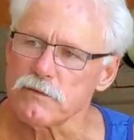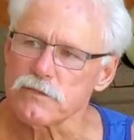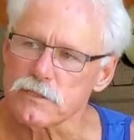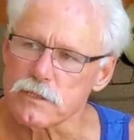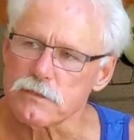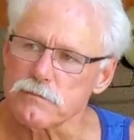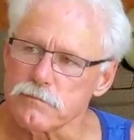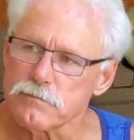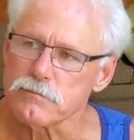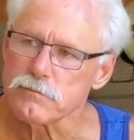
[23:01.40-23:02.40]
ever seen.
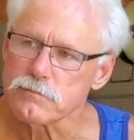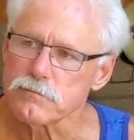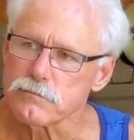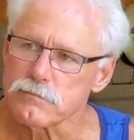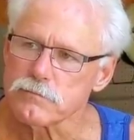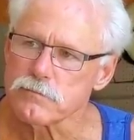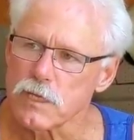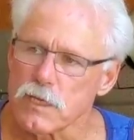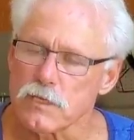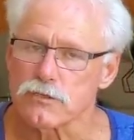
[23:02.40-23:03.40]

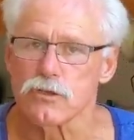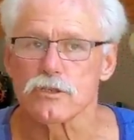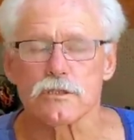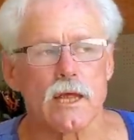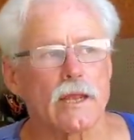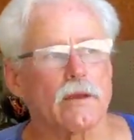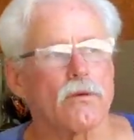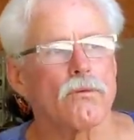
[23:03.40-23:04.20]
It looks like